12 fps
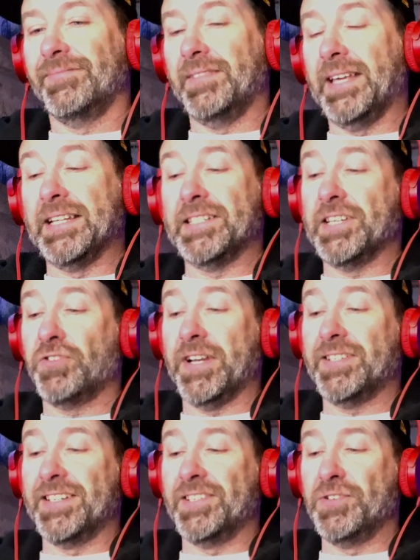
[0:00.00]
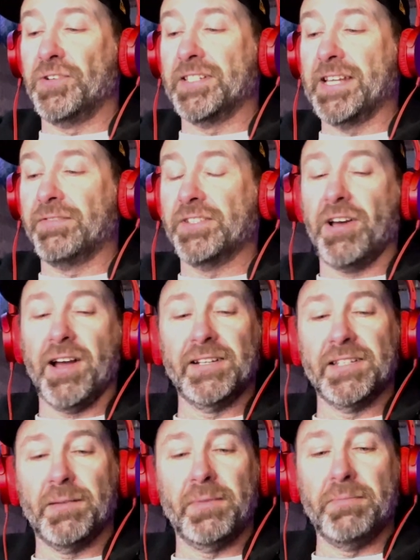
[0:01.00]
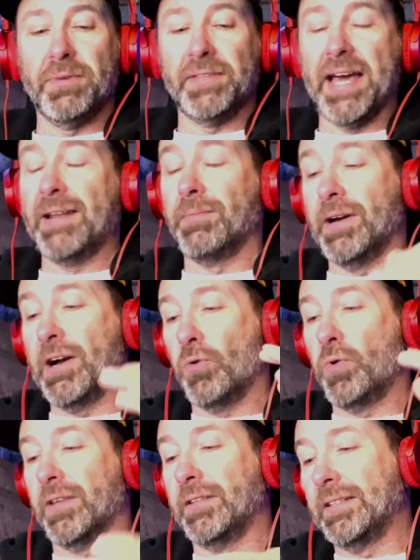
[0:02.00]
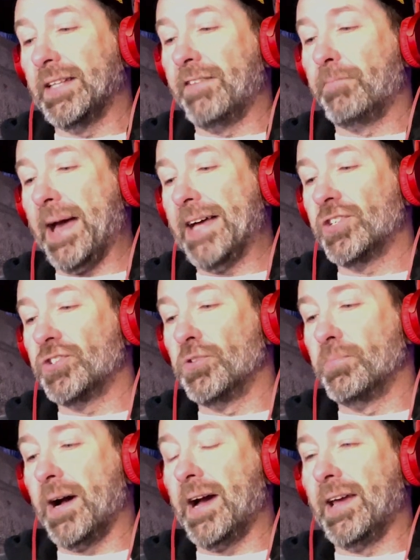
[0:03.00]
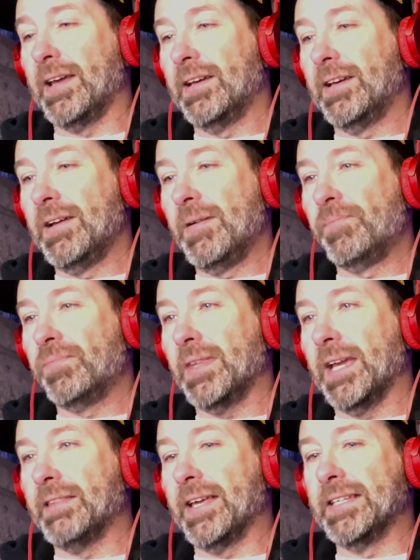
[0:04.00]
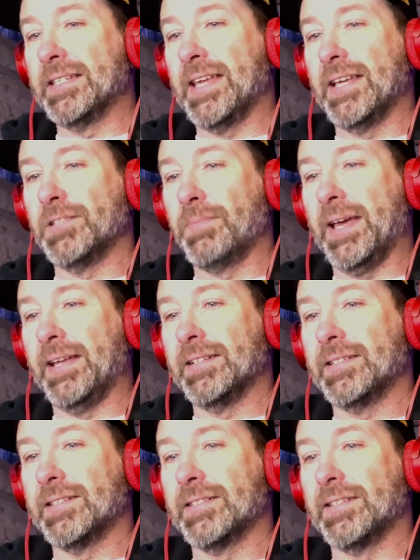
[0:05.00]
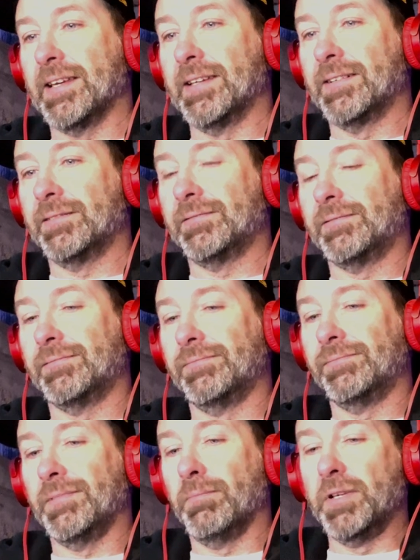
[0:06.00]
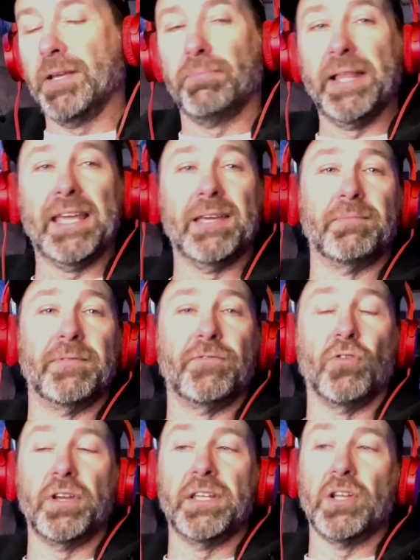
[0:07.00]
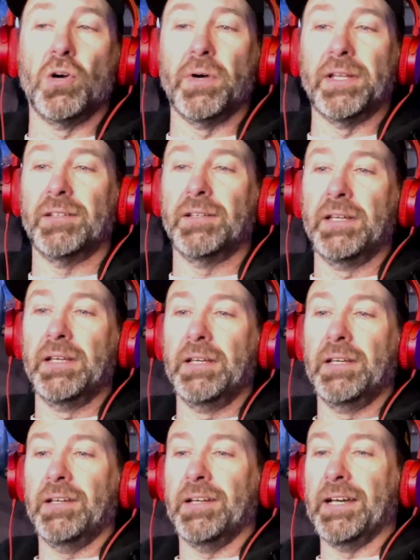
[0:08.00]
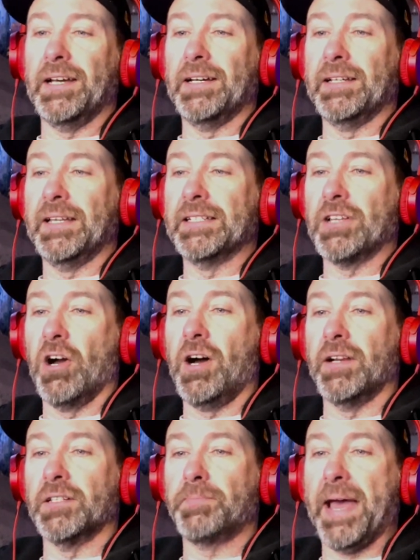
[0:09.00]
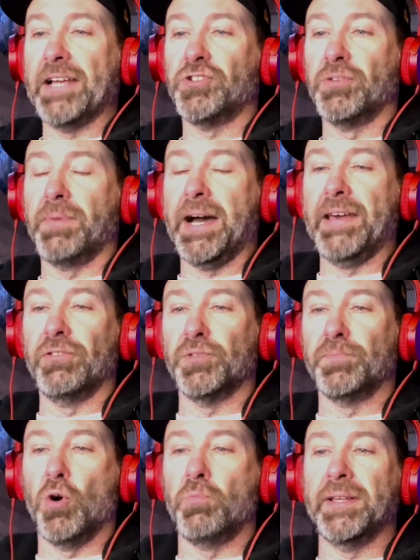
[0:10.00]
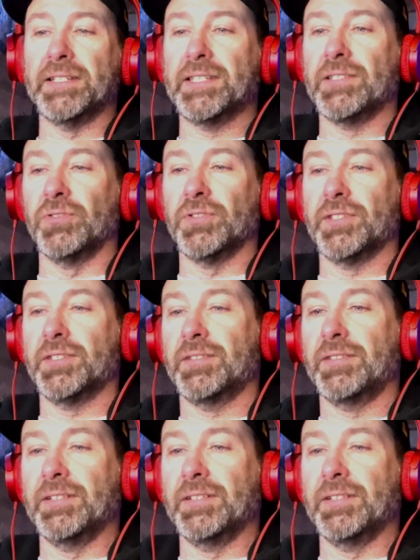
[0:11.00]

it's interesting too, because I was talking to somebody about that, about how quickly life passes you by, and like he says, man, it's just like you blink and before you know it, it's gone. It's passed you by. Those moments, those